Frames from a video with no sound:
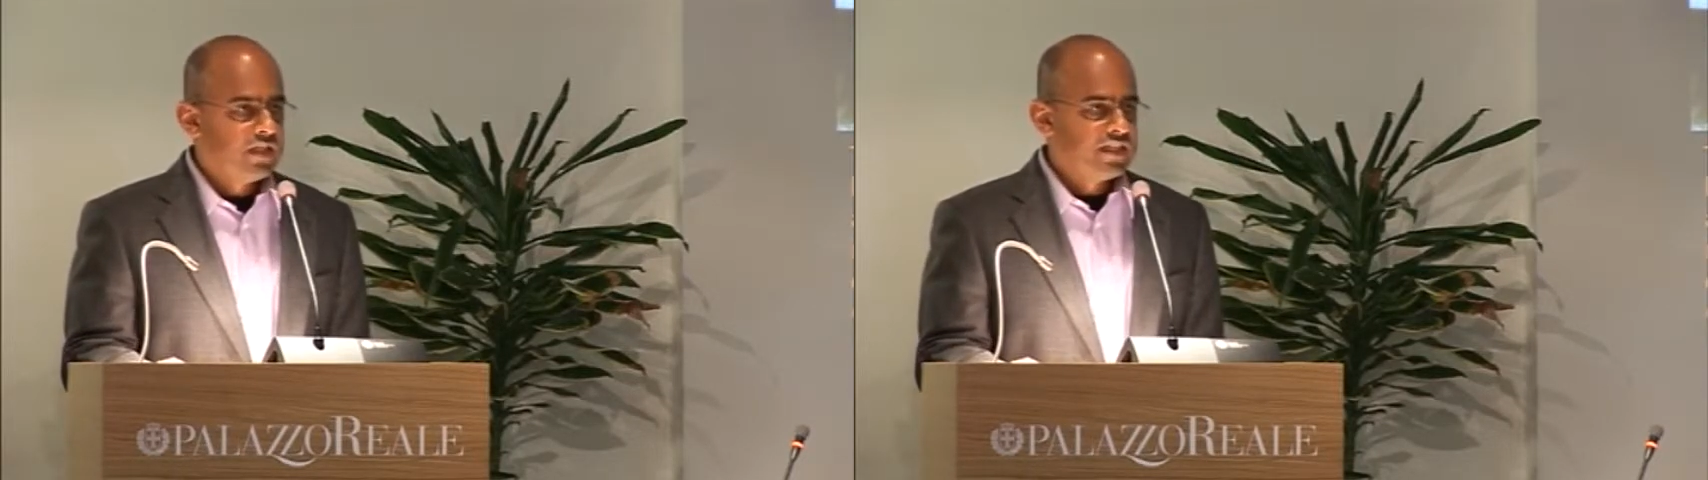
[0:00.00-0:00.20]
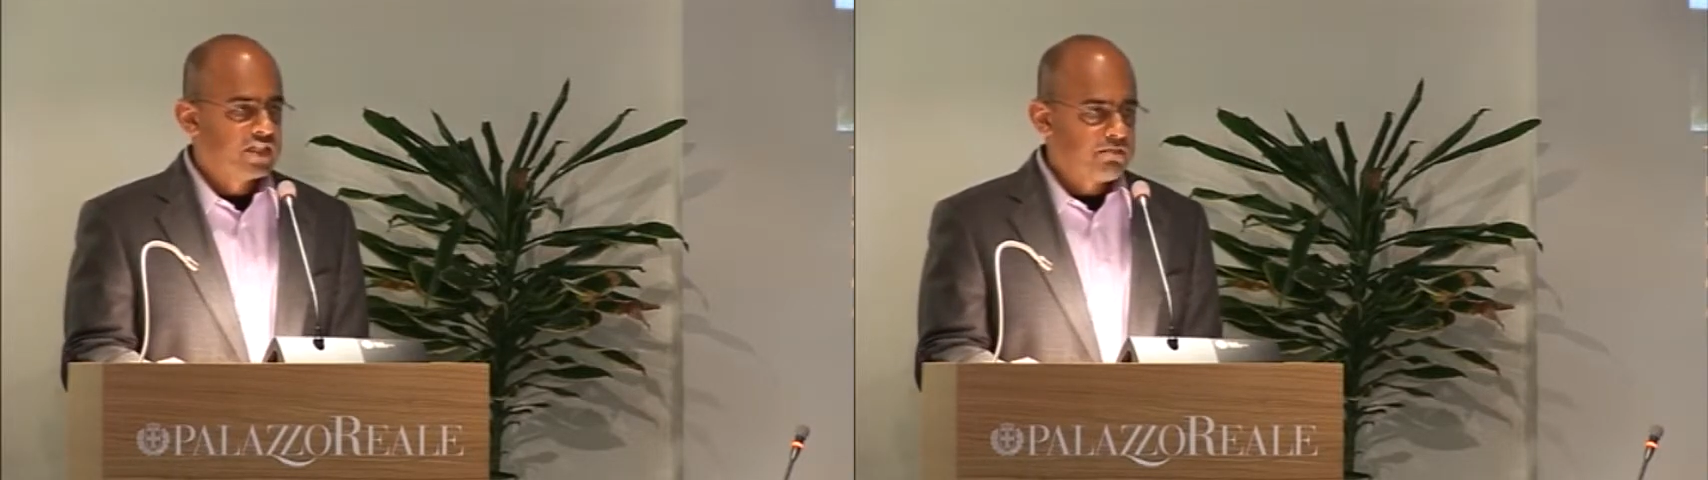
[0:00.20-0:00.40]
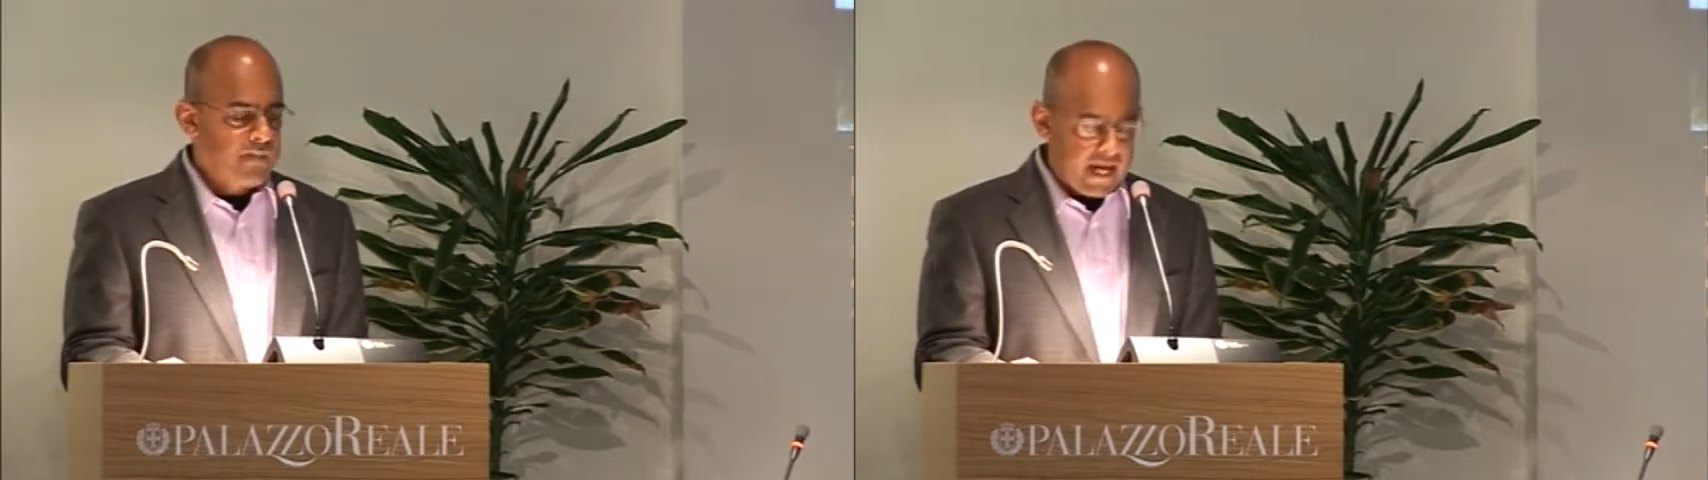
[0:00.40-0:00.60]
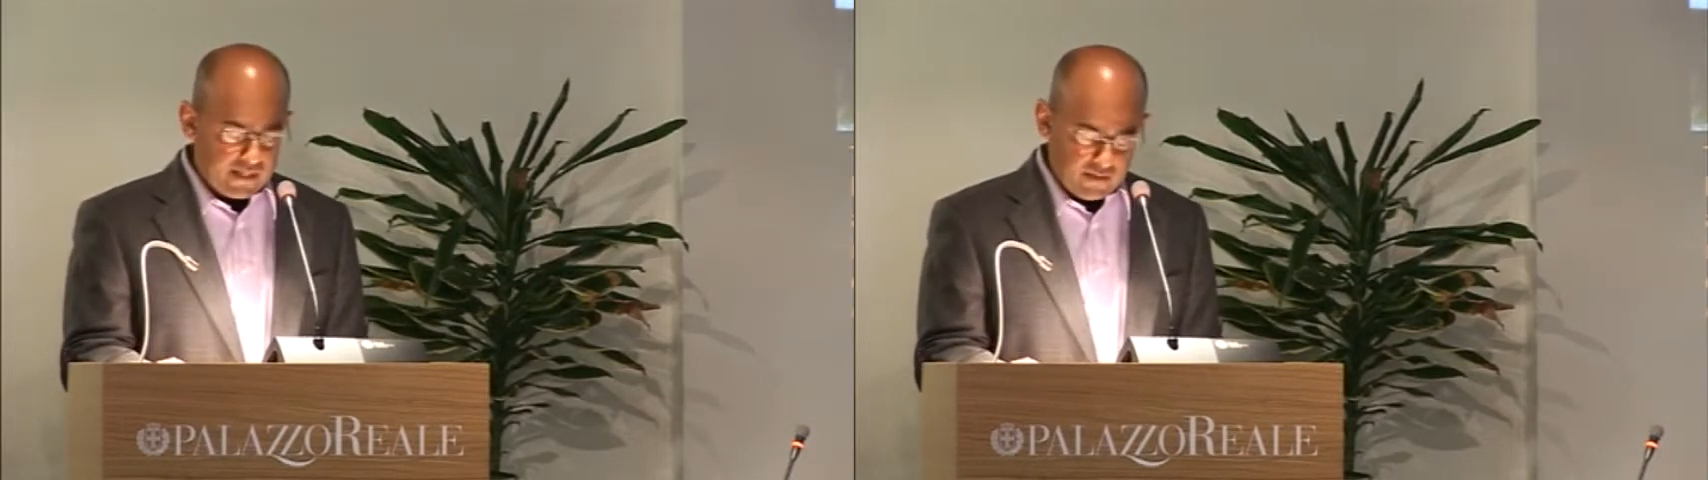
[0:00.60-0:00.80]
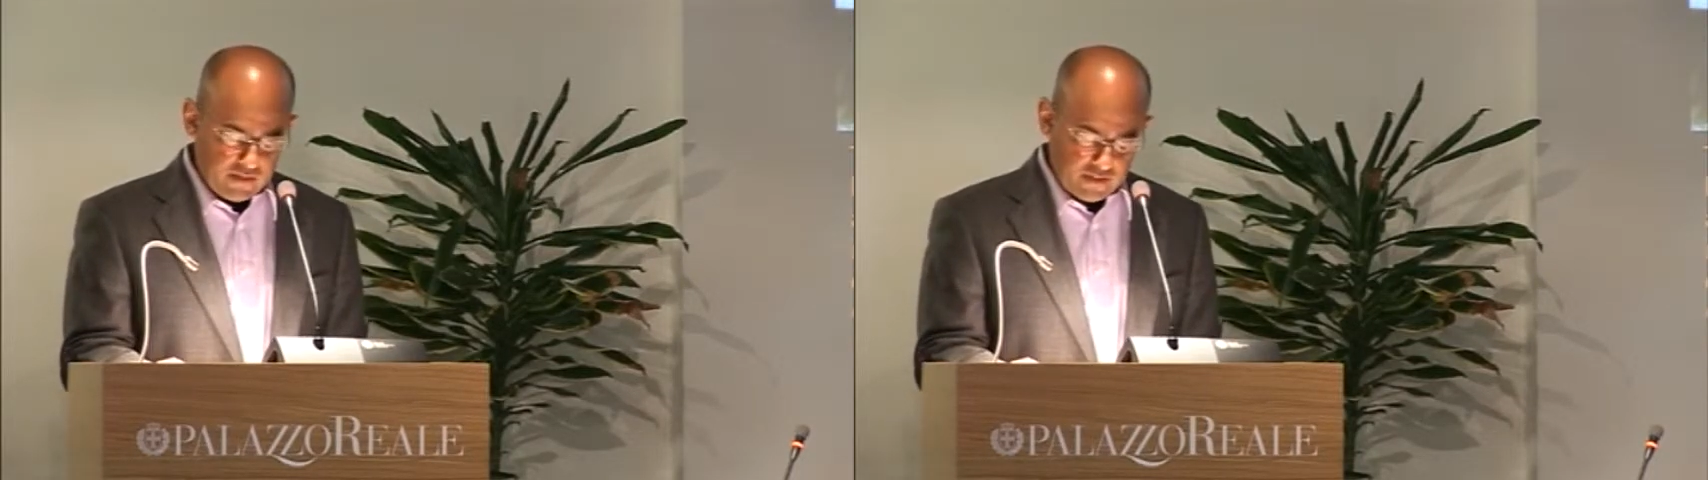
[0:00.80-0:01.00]

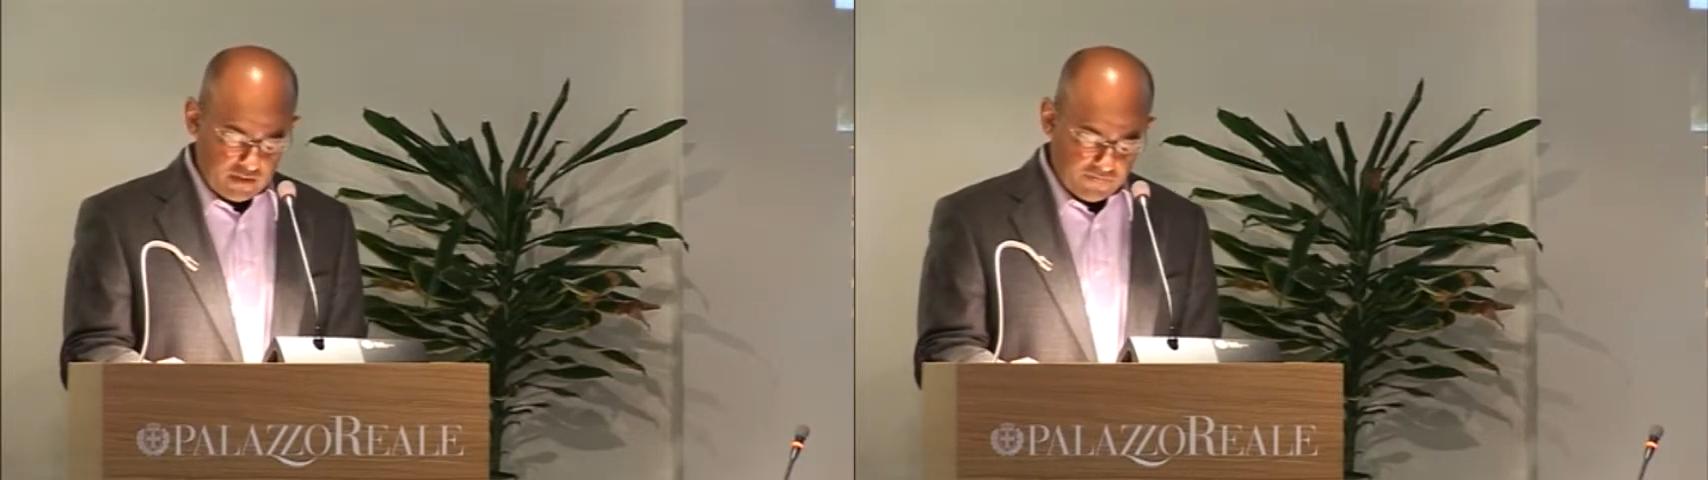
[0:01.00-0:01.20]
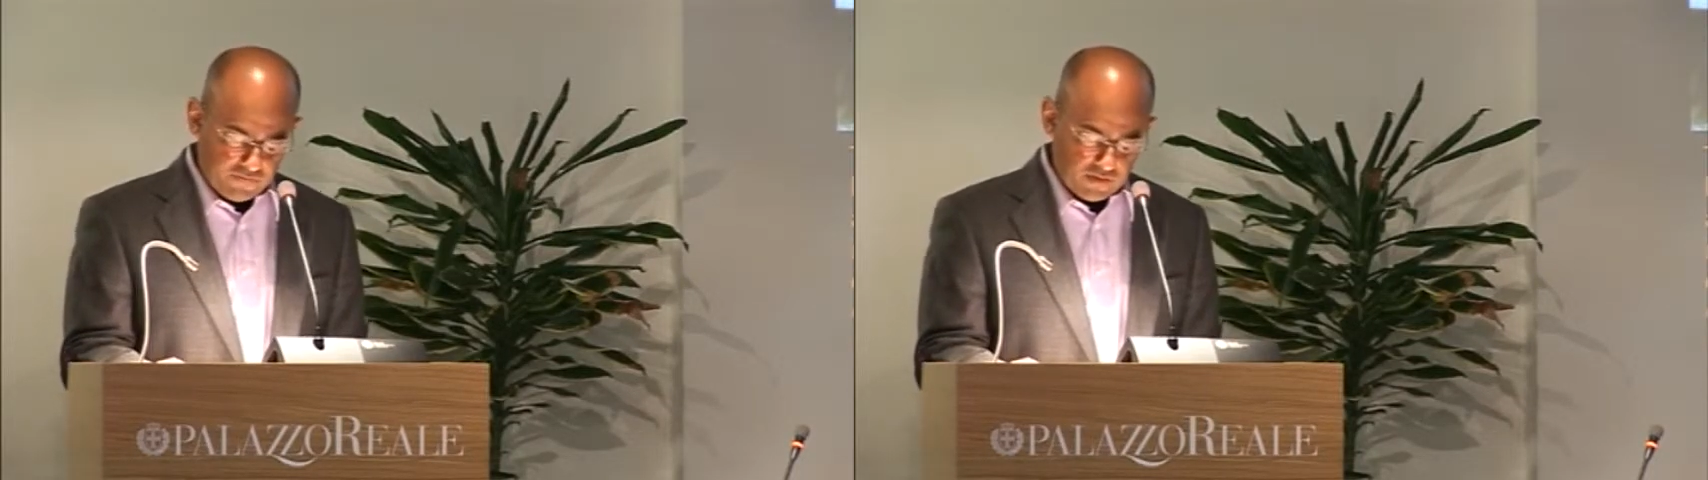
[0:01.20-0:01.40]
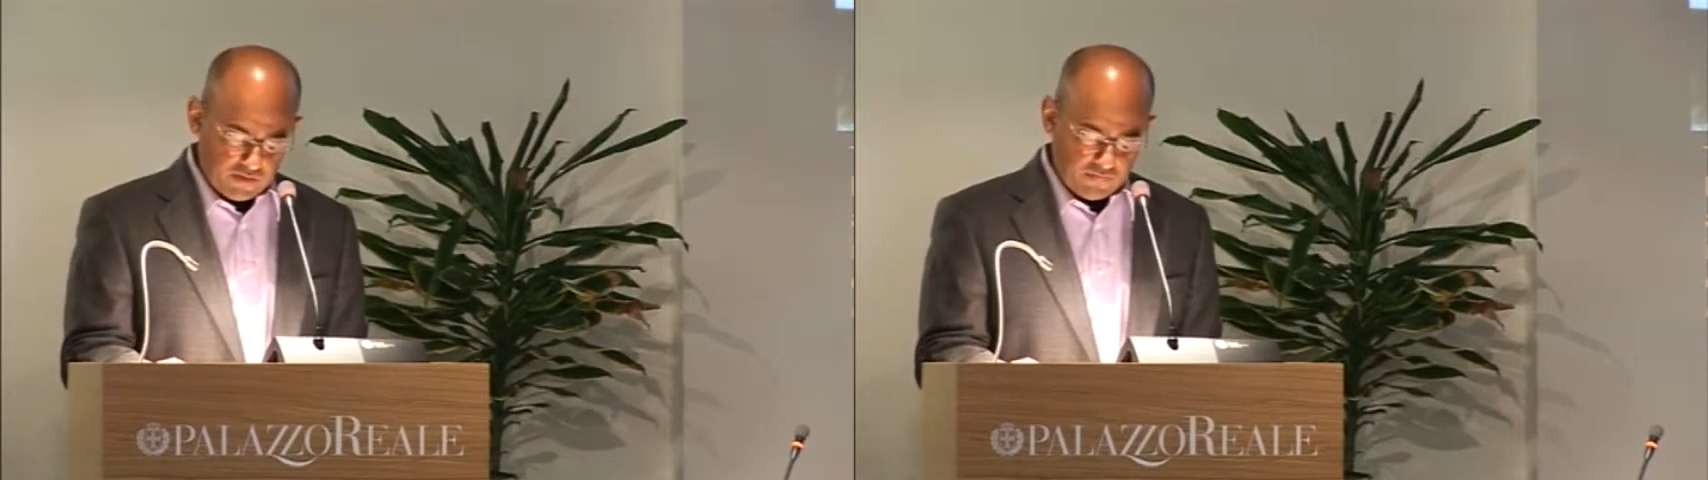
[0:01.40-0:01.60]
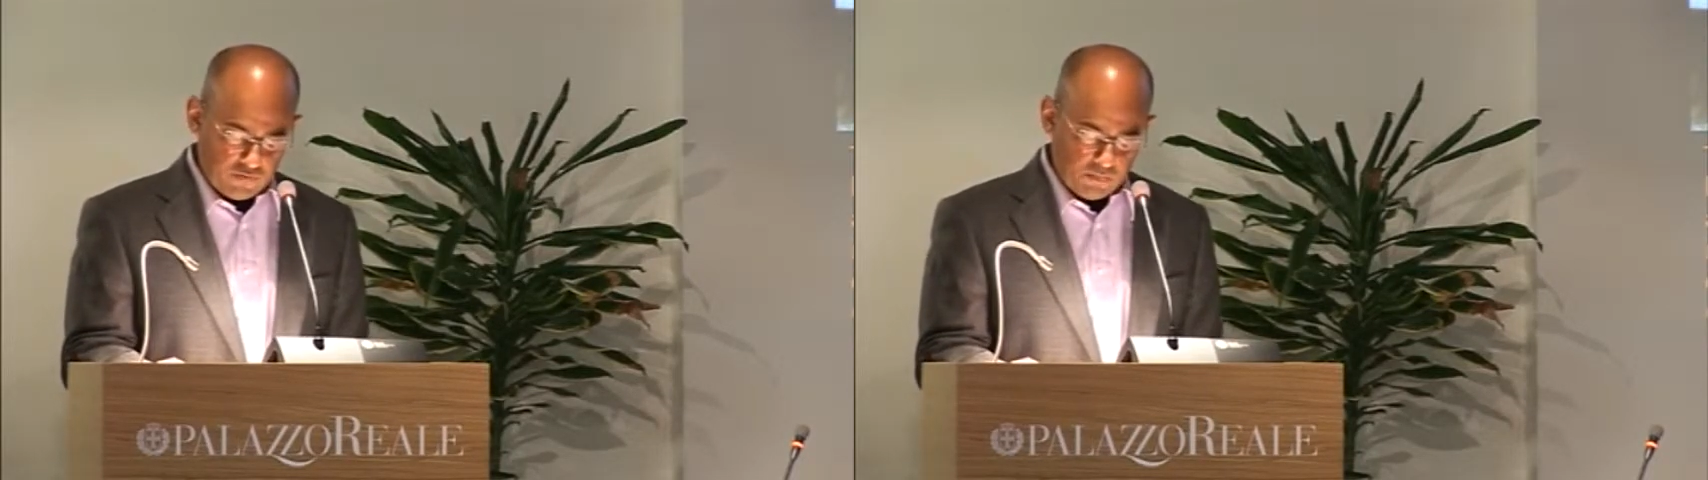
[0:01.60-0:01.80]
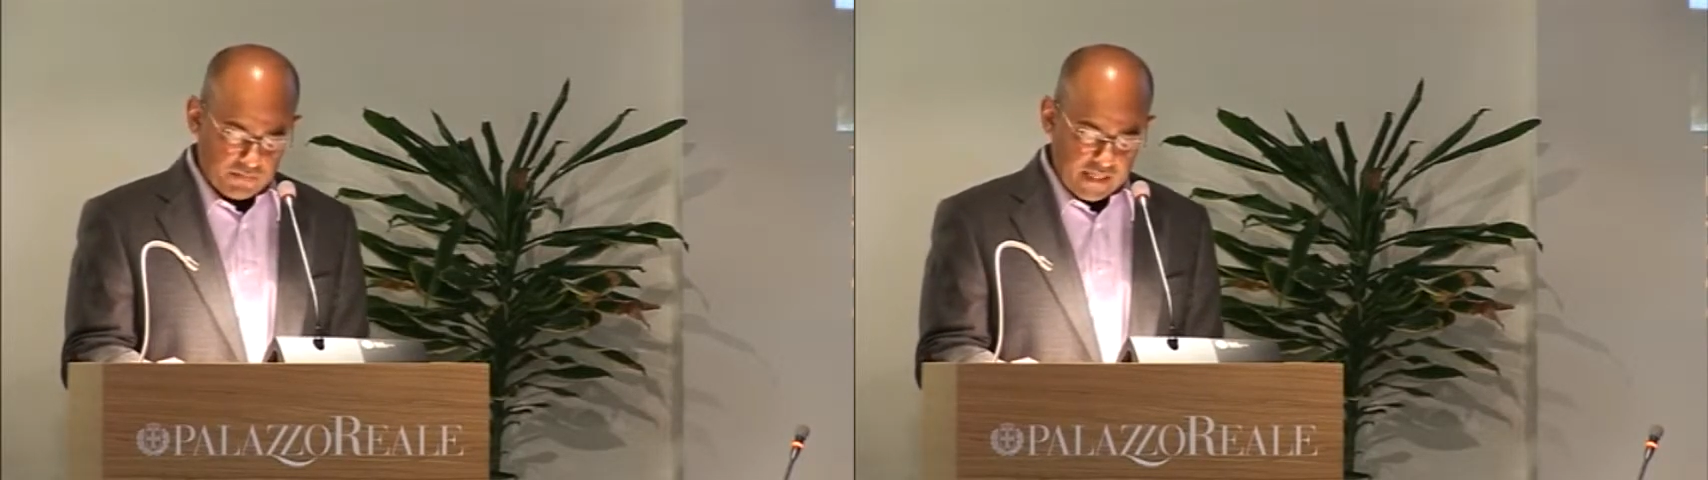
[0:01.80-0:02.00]
dramatically different from